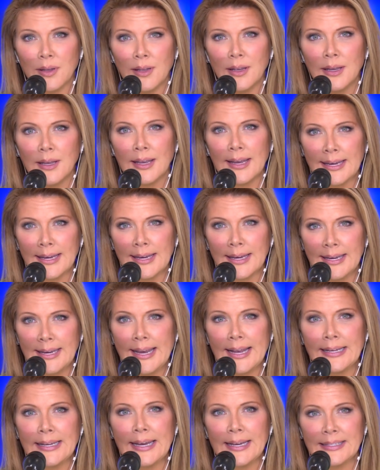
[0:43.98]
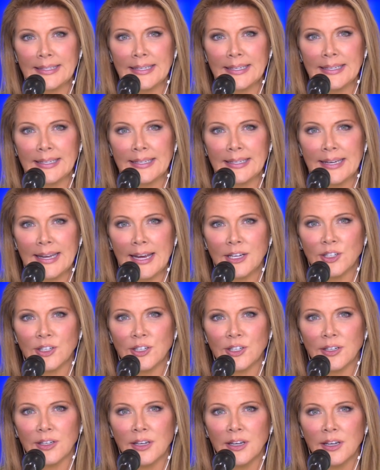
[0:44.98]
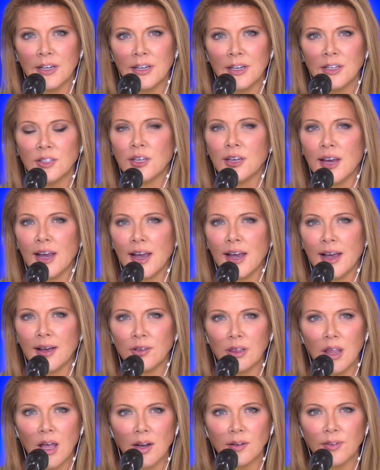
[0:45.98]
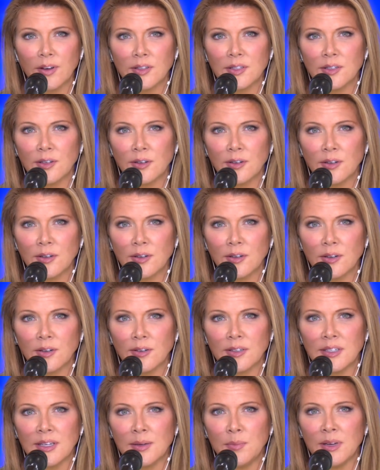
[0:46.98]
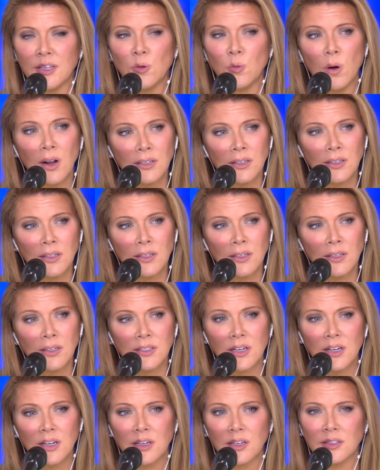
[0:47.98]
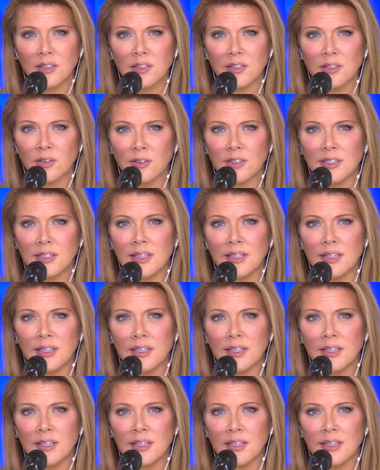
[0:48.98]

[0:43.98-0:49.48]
again as a nation. So you have a lot of uncertainty, but you want to talk uncertainty.